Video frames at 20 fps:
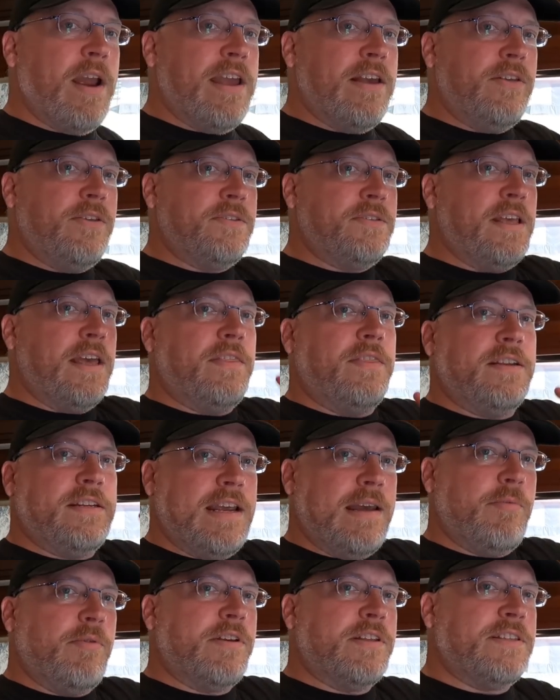rails that the
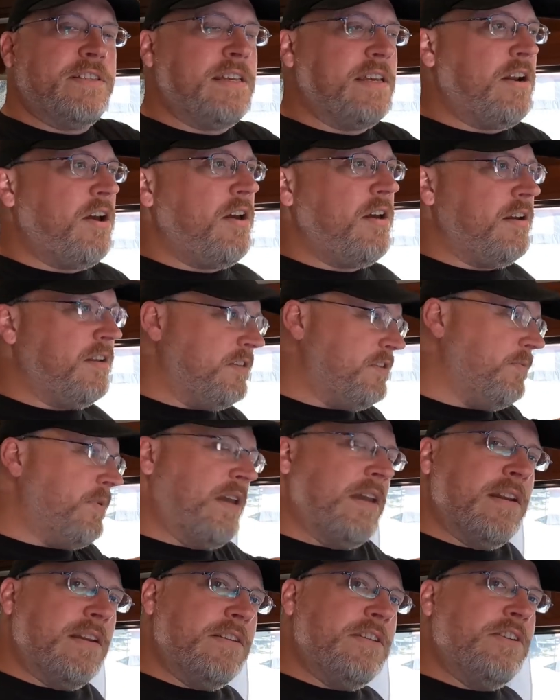table can sit on, so
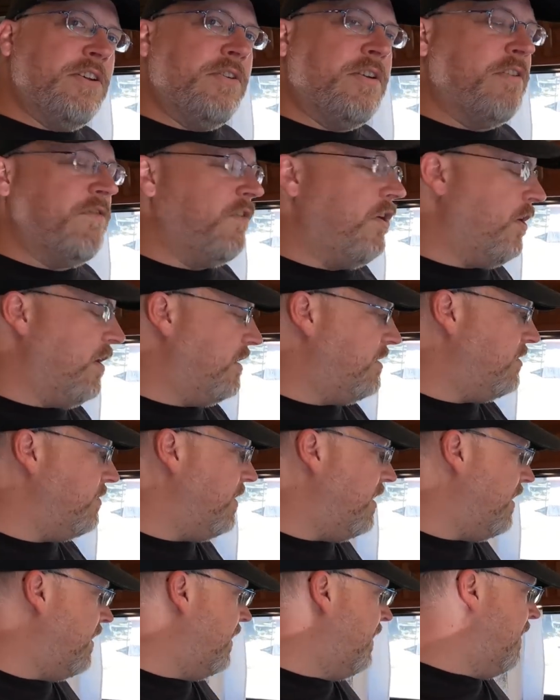we can still convert it
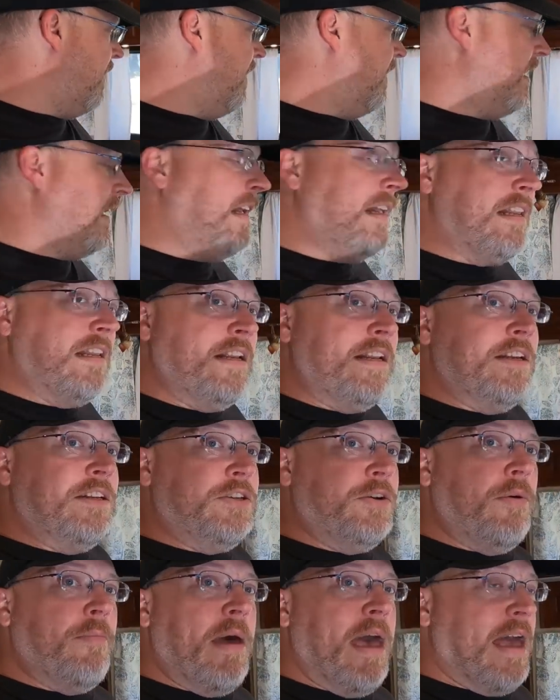to a
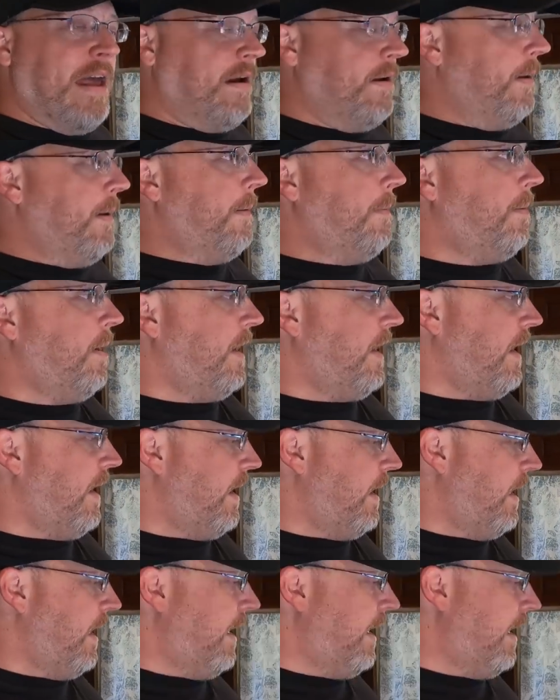to a bed. But
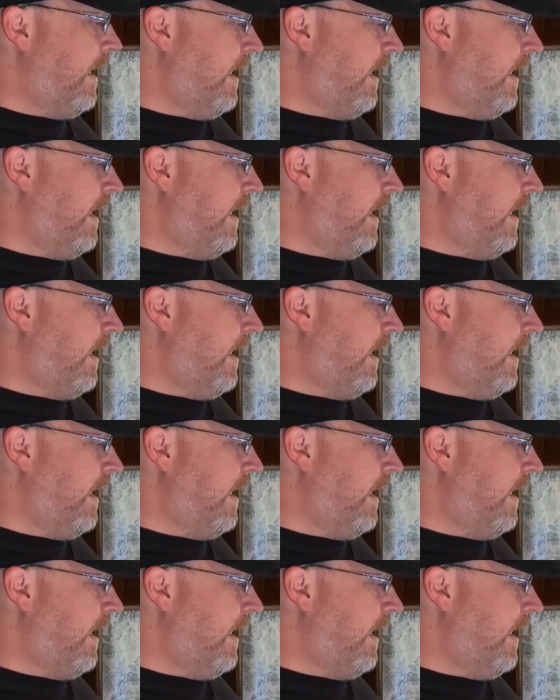uh,